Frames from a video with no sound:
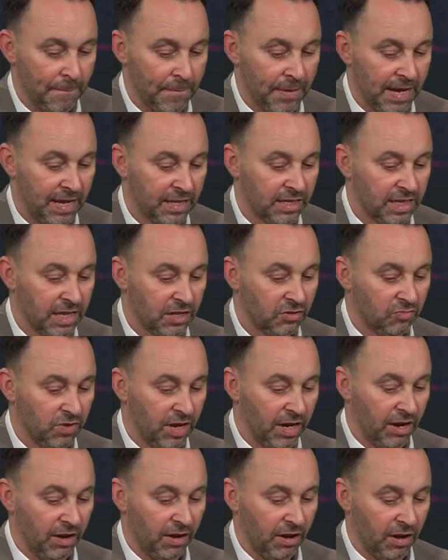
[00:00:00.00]
Is this
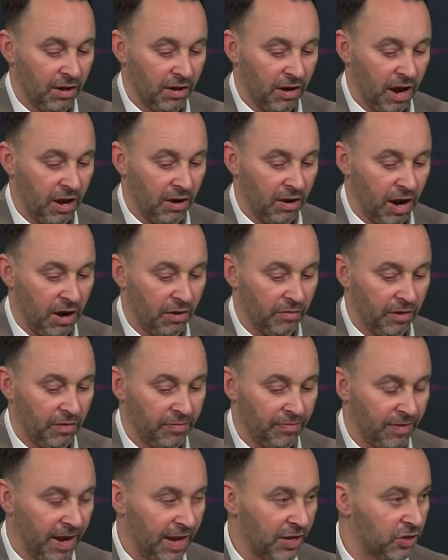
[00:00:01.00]
really a
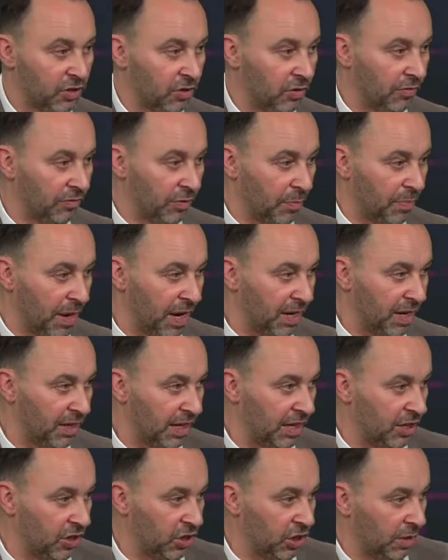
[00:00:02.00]
reflection of the bad
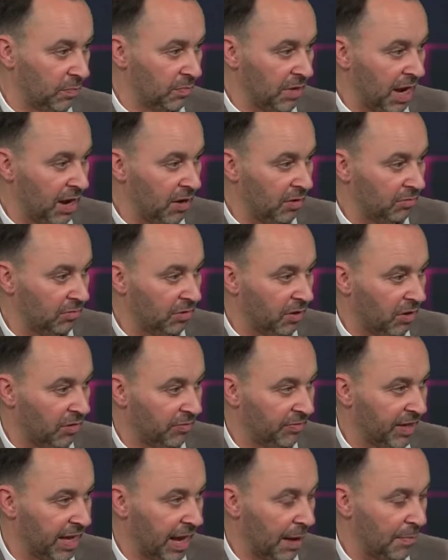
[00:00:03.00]
leadership now
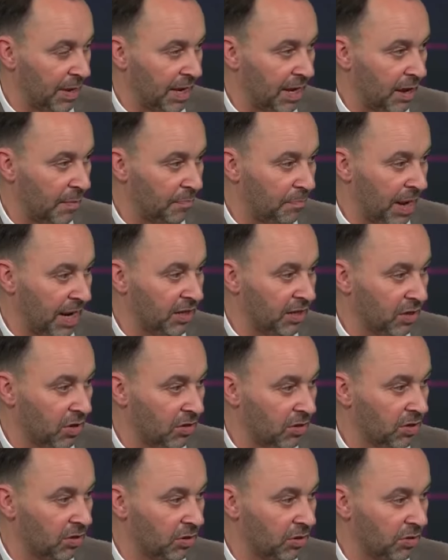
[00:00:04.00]
of Kemi
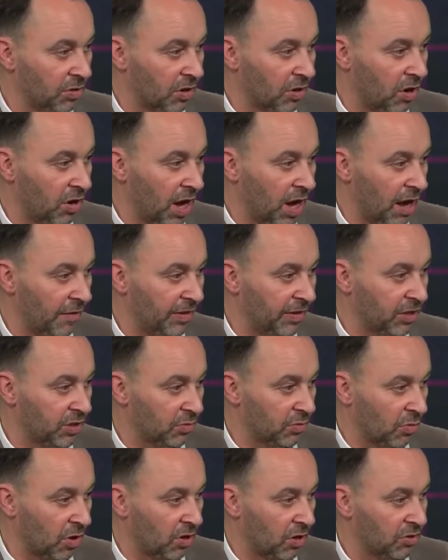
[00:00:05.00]
Badenoch, who's having
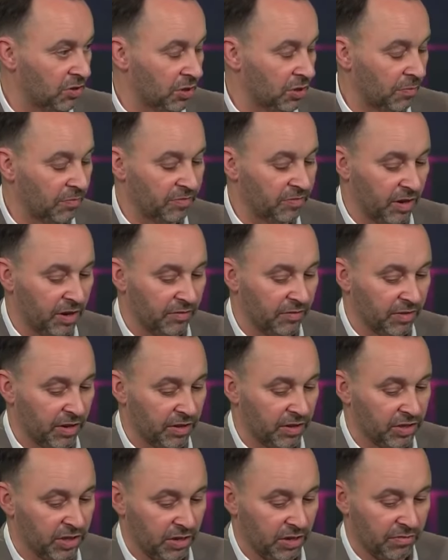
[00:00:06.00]
to ask some very,
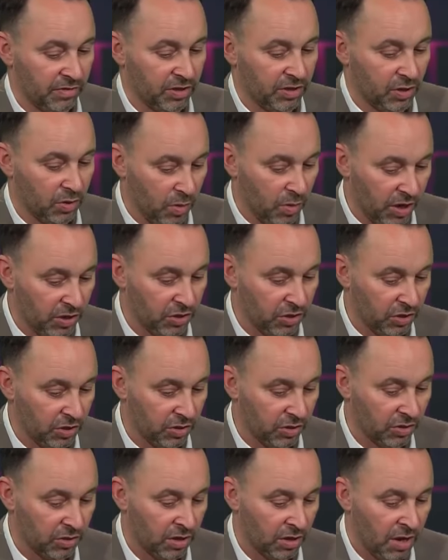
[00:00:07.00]
very serious
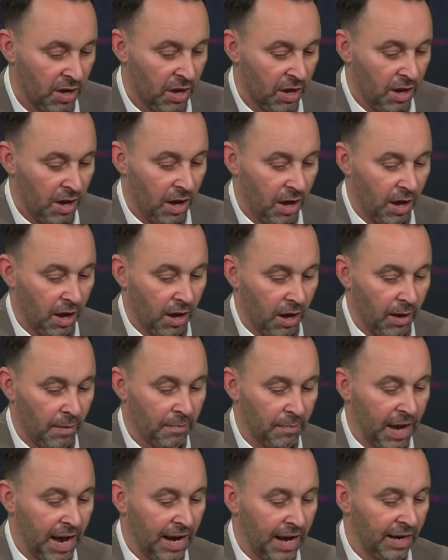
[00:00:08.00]
questions?
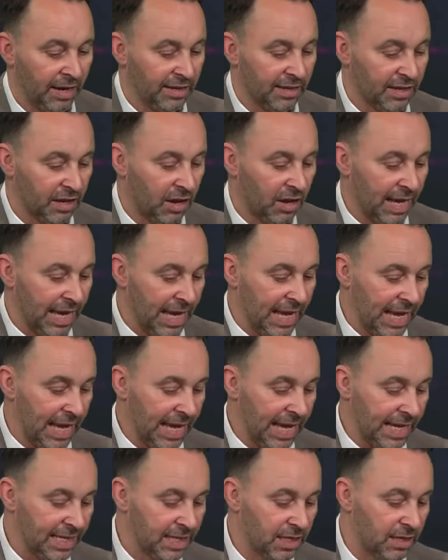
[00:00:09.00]
And
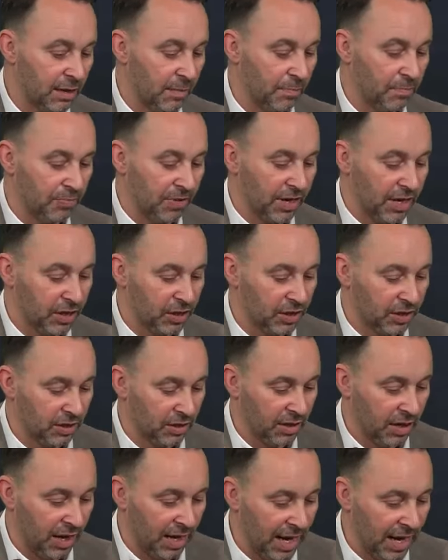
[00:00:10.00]
is the British
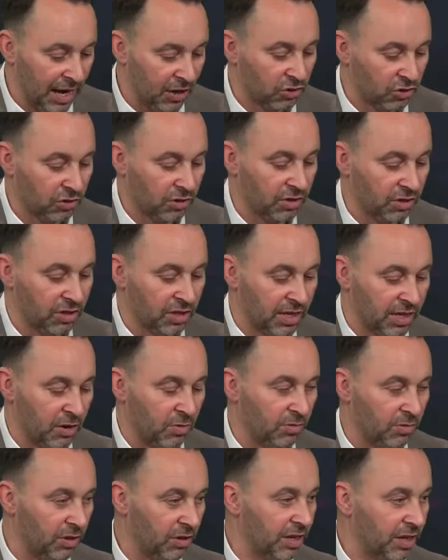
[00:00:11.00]
electorate
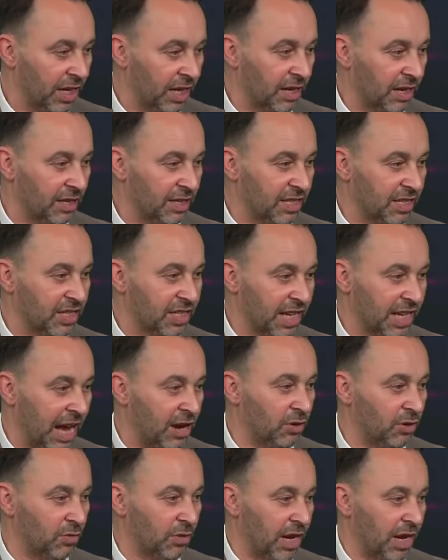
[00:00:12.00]
still looking at the
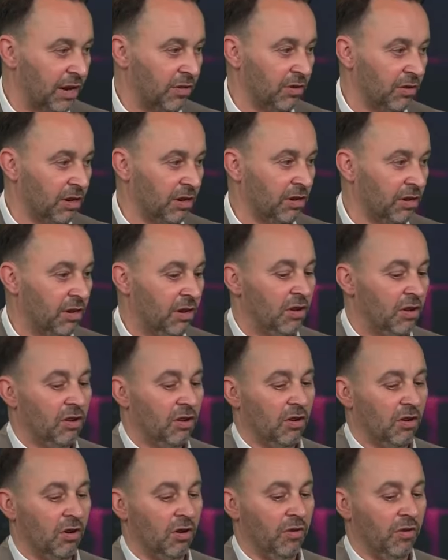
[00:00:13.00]
scandal era
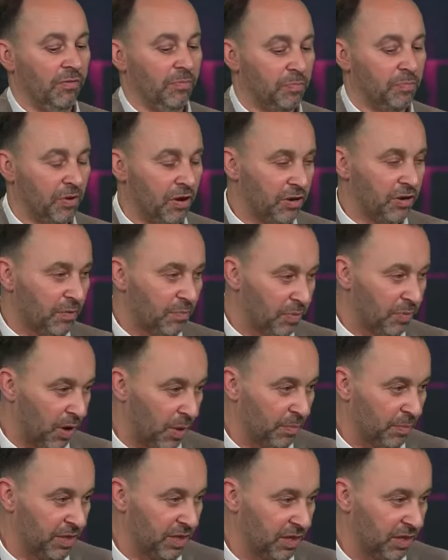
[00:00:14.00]
of broken
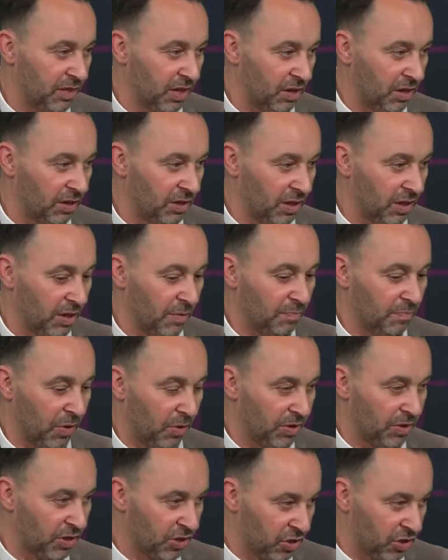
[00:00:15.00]
promises under
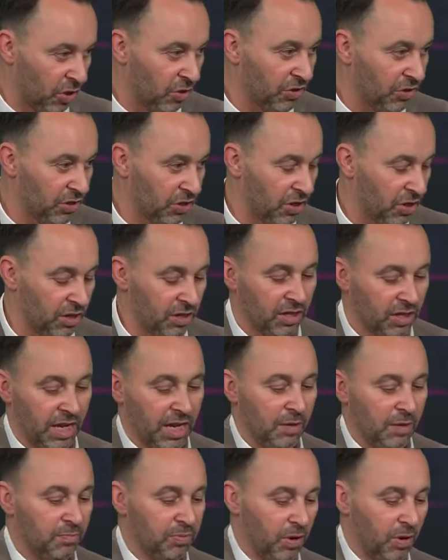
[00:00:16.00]
Boris Johnson, that
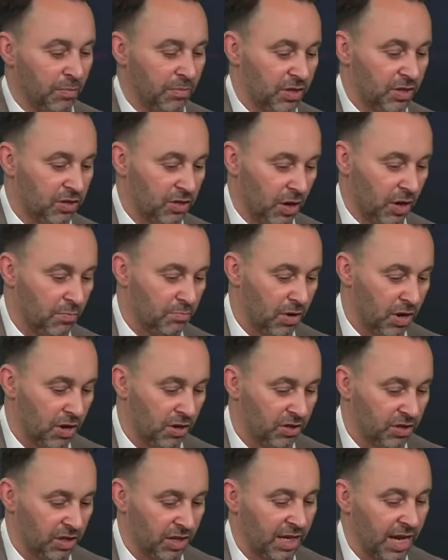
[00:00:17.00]
he promised so
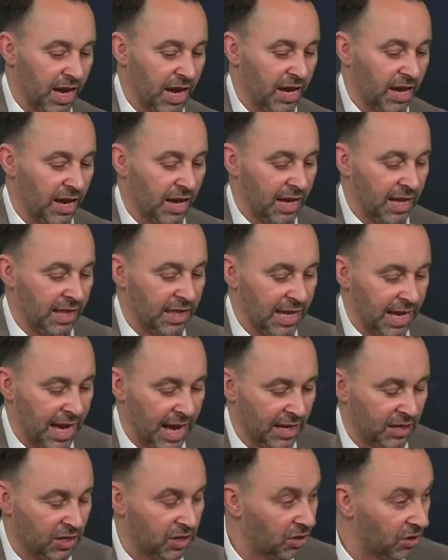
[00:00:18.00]
much and yet in the
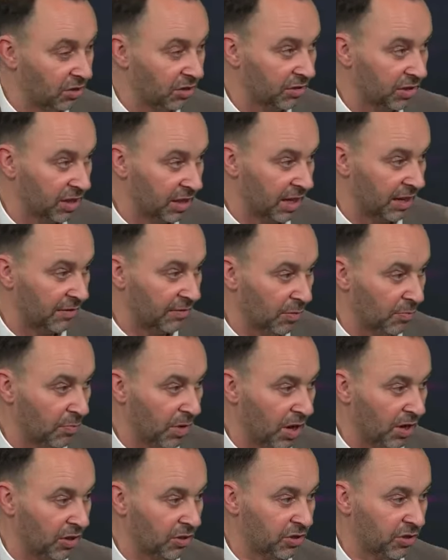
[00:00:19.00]
end couldn't deliver
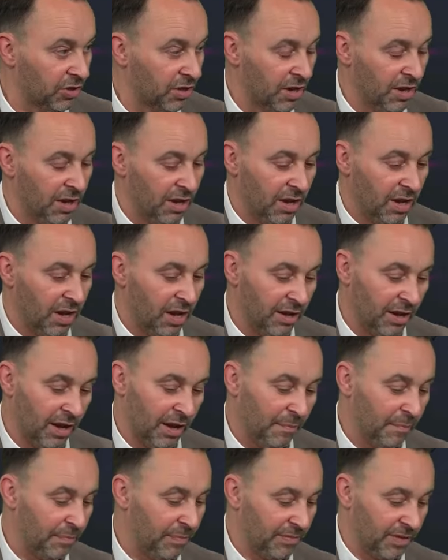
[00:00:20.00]
much?
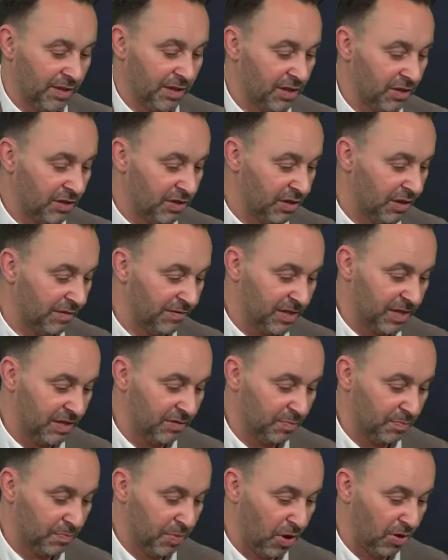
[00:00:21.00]
The
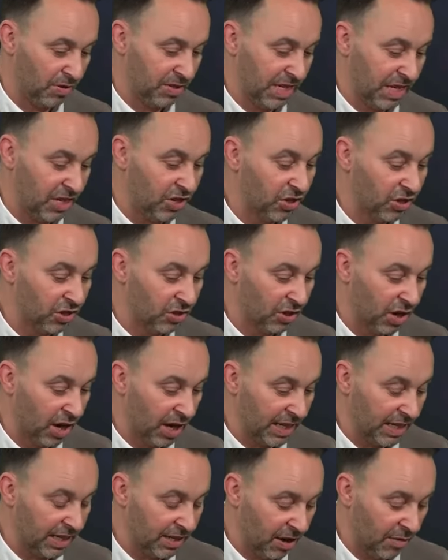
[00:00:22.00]
Conservative Party
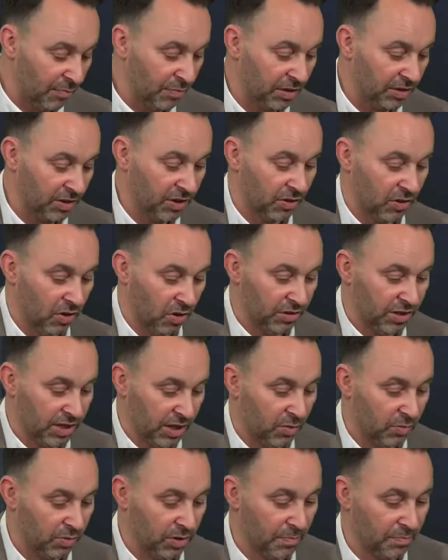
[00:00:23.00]
and government could not
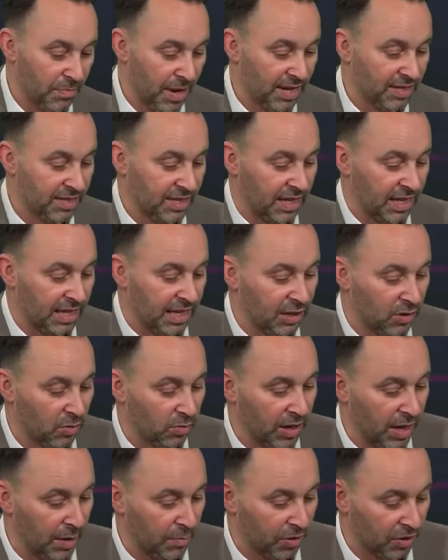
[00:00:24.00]
deal with the mass
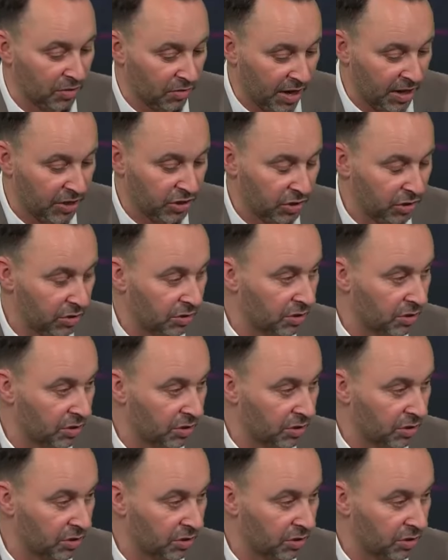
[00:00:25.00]
illegal immigration